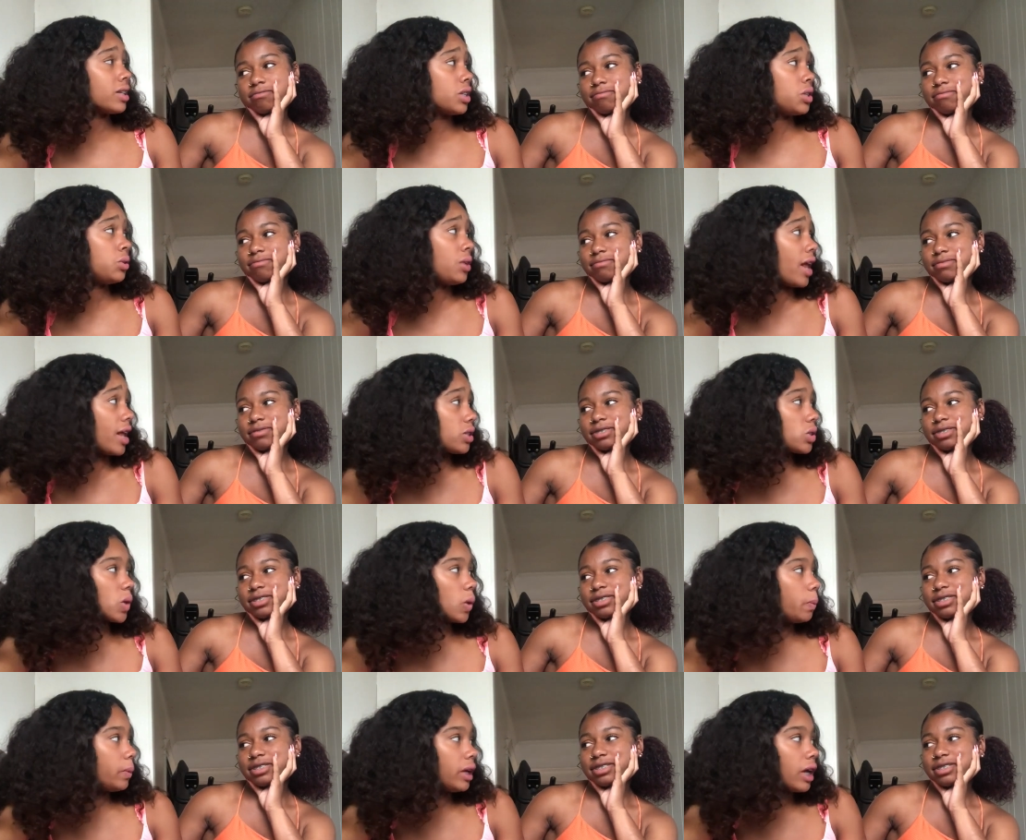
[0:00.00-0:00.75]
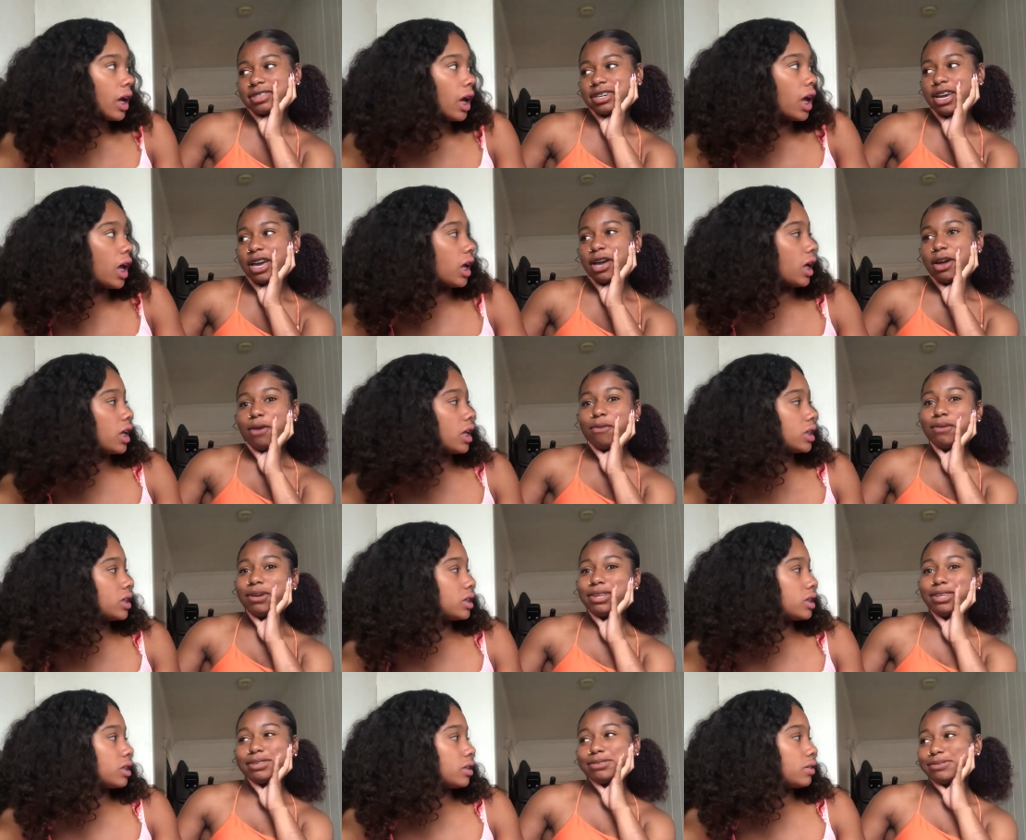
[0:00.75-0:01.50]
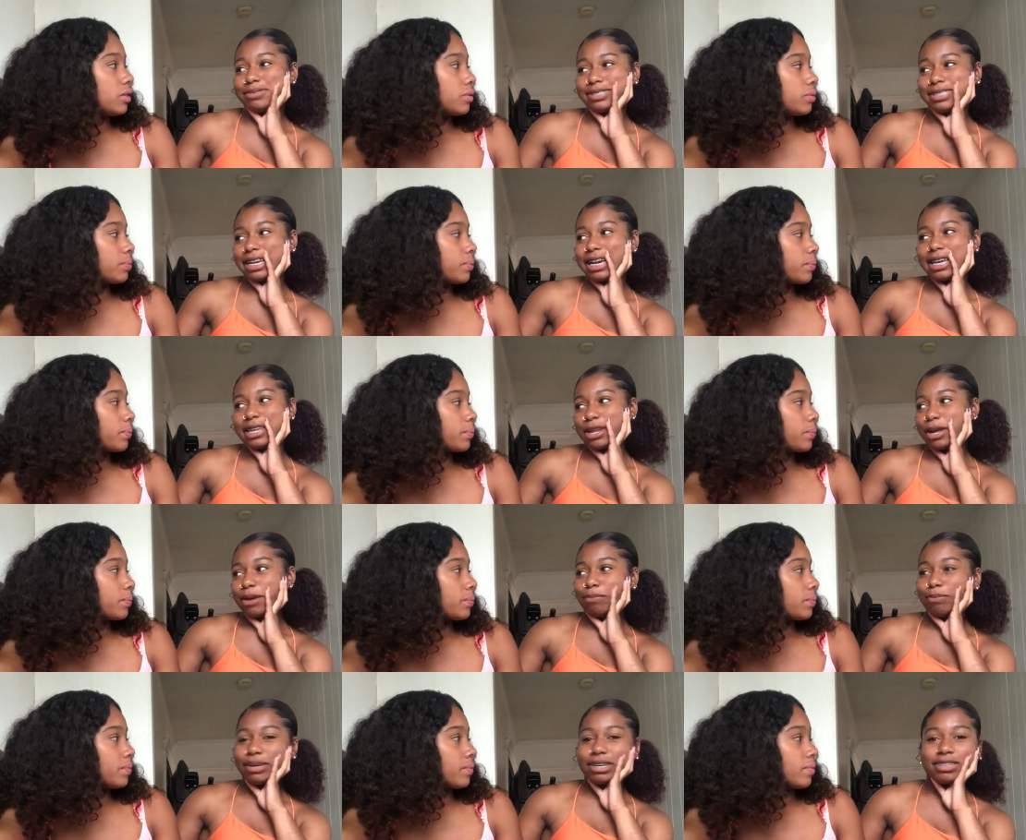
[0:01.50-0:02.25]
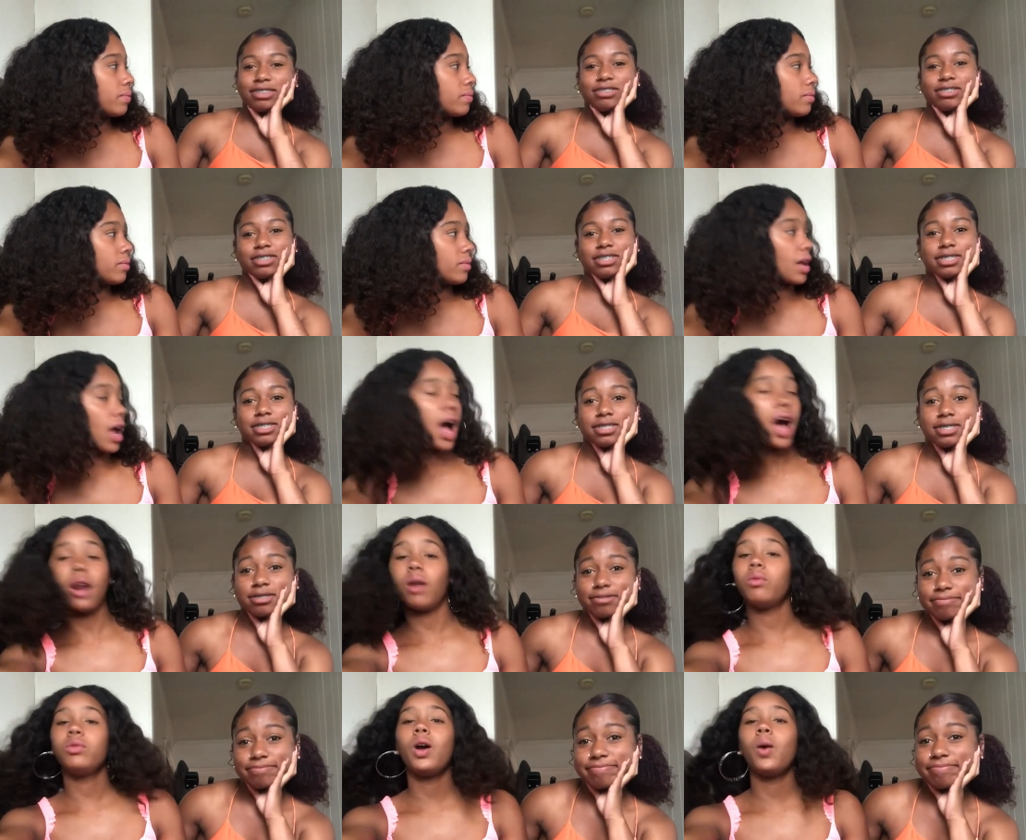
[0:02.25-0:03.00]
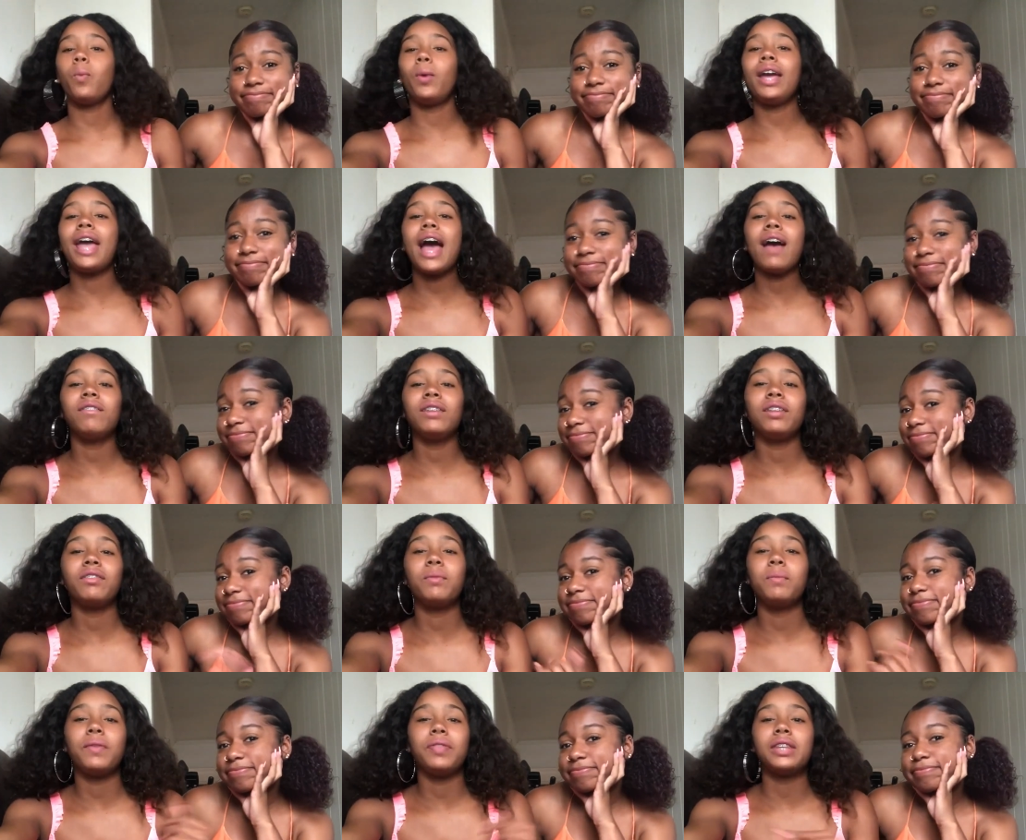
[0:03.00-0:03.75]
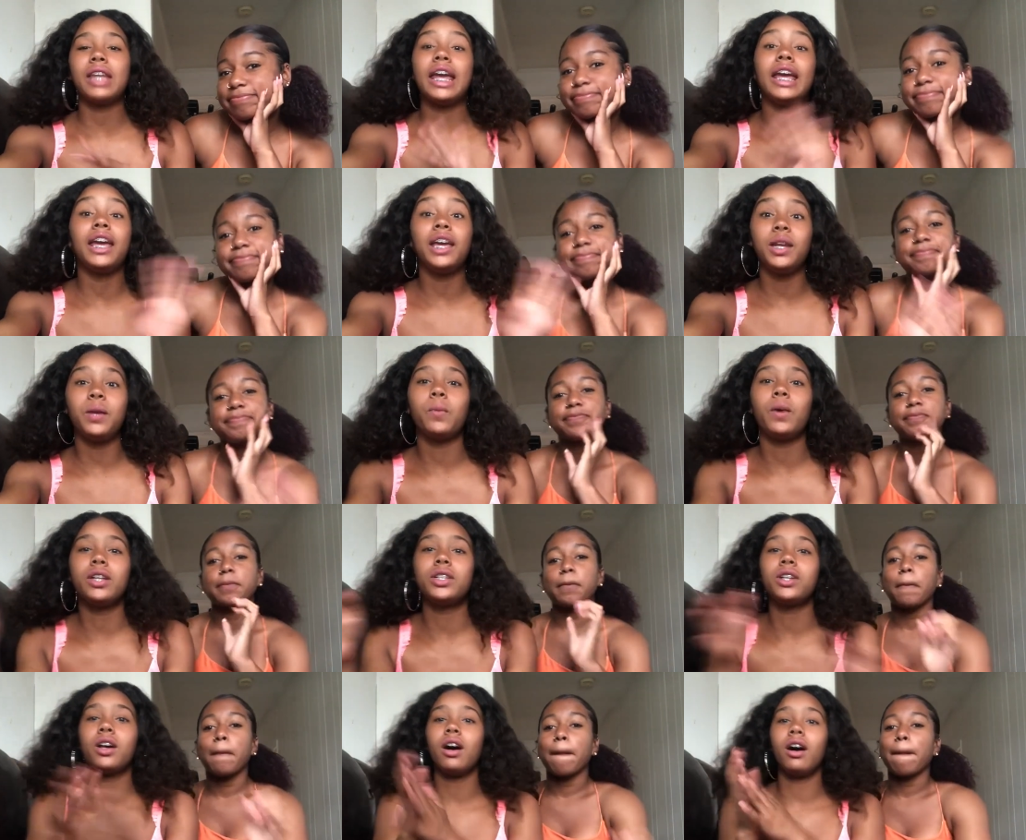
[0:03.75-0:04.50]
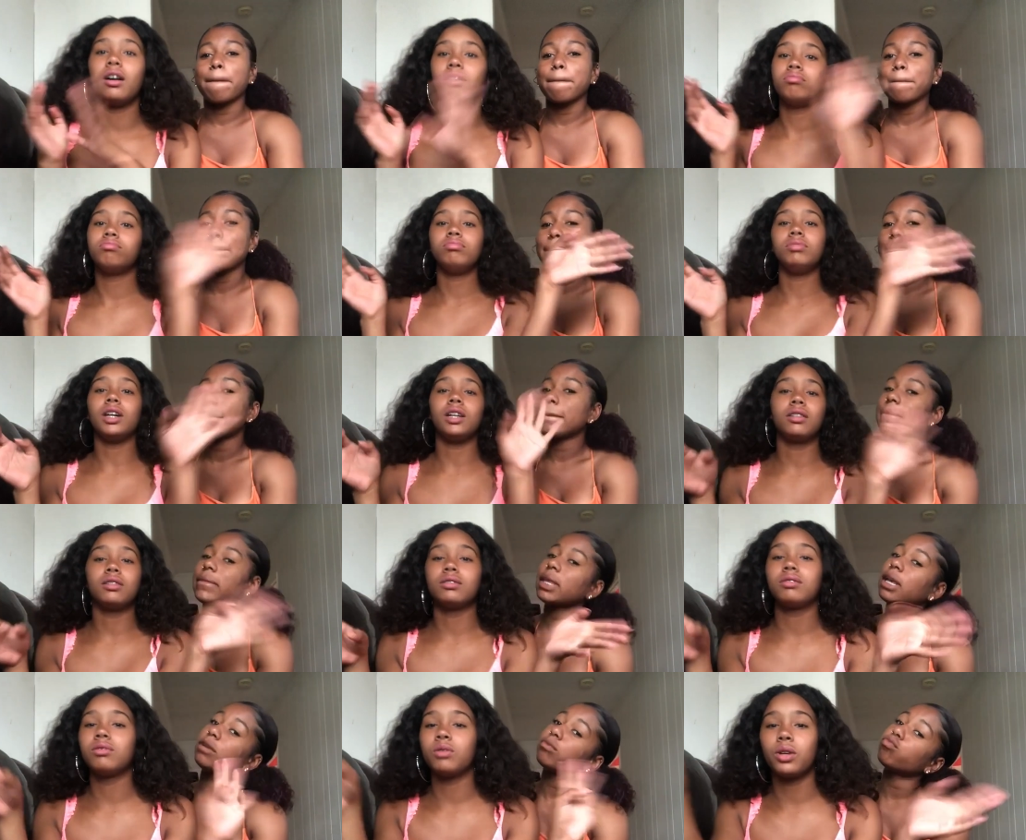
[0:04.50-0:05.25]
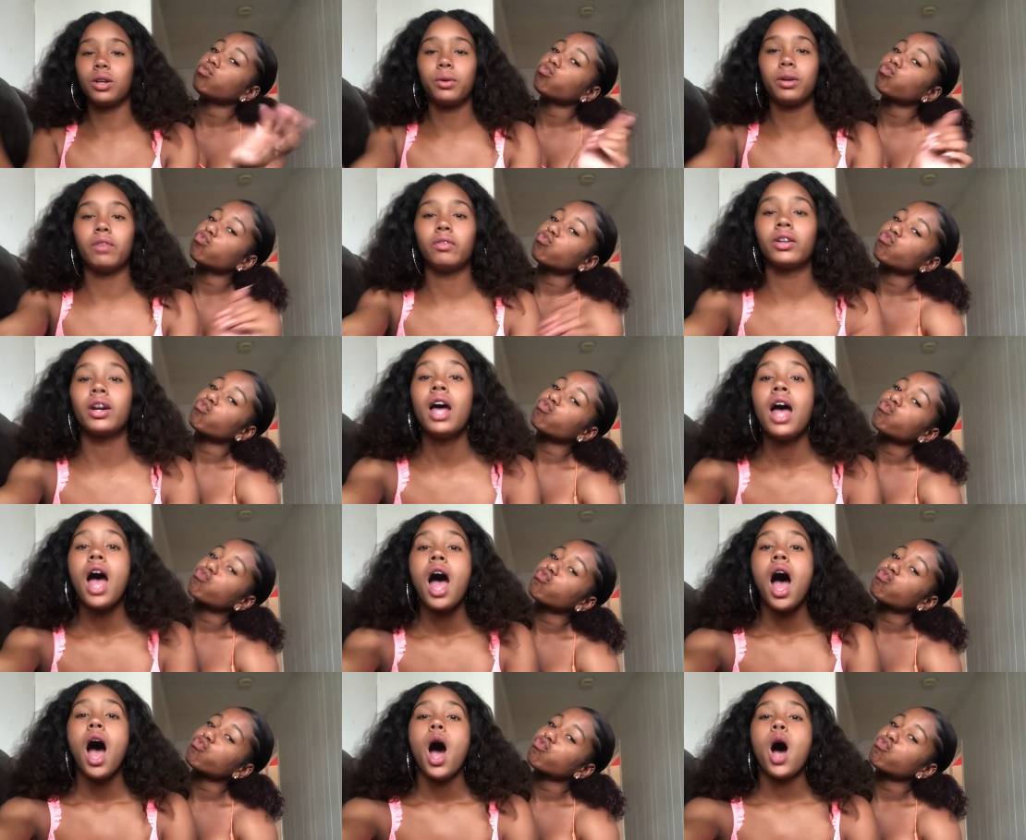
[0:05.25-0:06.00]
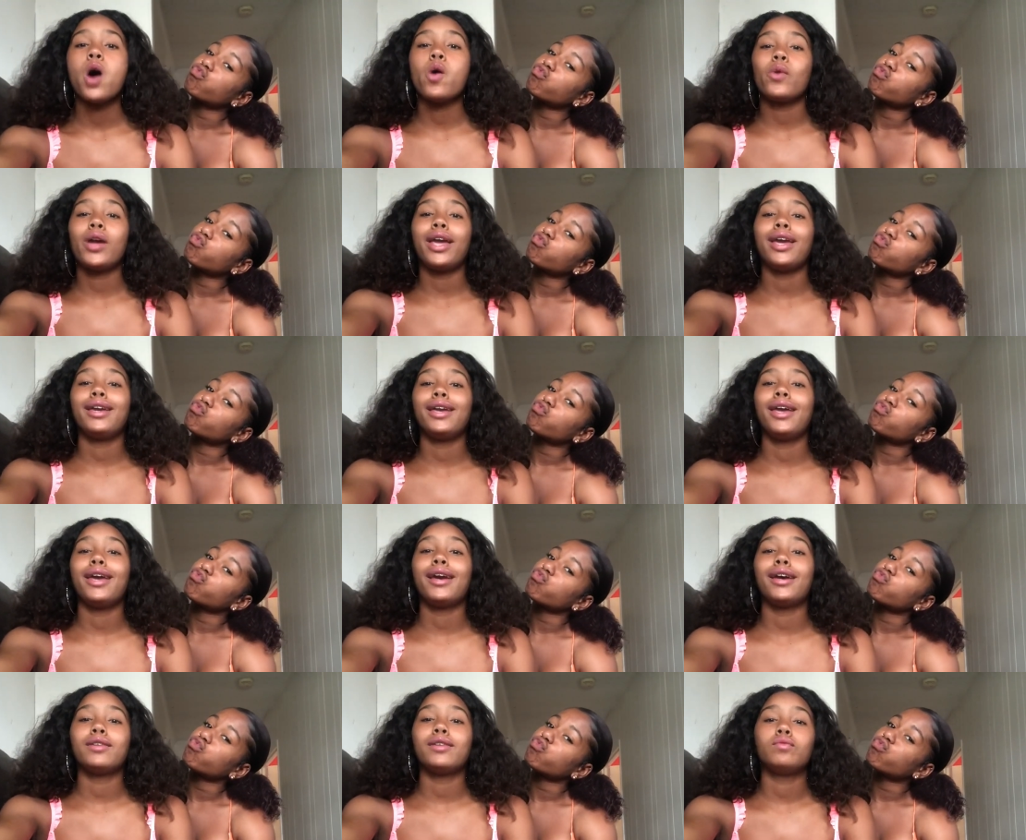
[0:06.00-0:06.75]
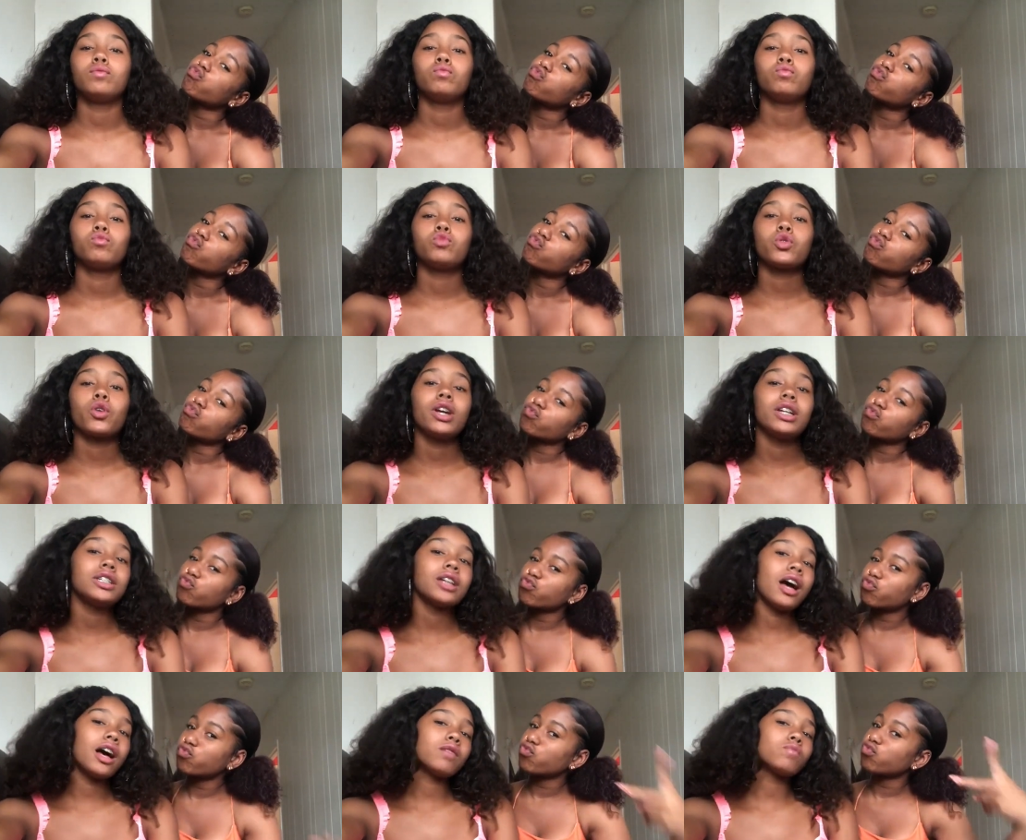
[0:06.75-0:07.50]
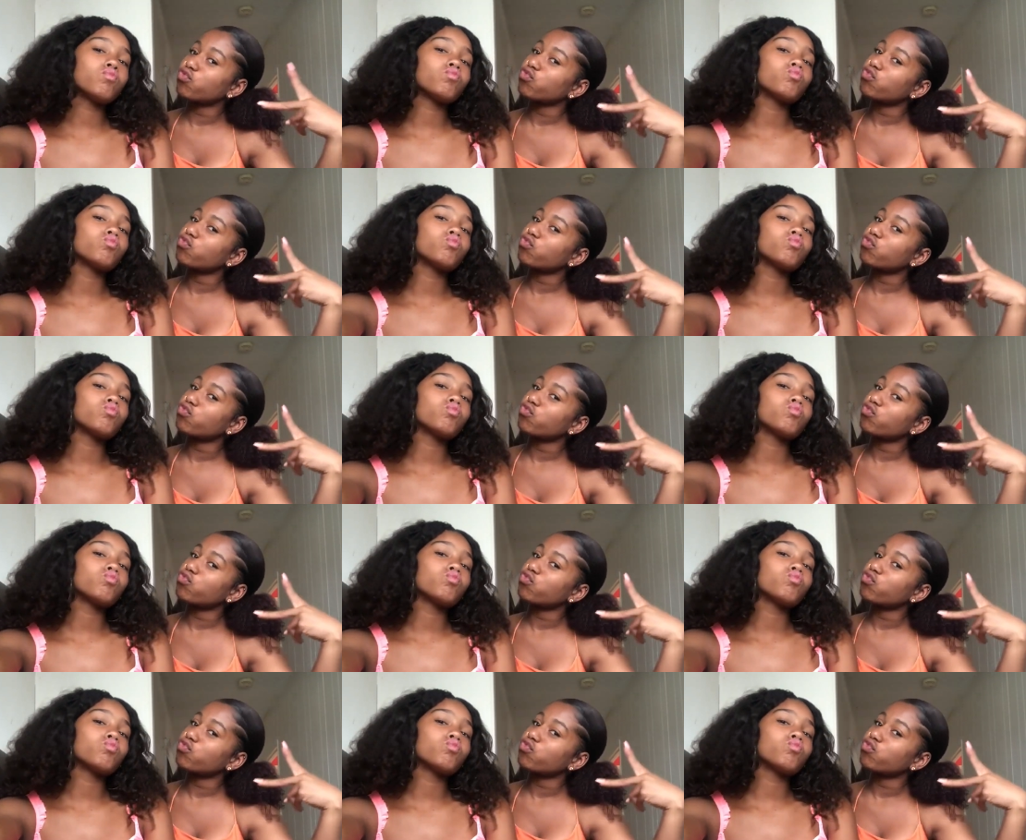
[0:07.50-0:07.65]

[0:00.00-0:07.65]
Speaker 1: gonna do that too because when are
Speaker 2: we taking our pictures? I don't know. We
Speaker 1: haven't even met today. Anyways, y'all, another story or whatever. Okay, yeah. Screenshot.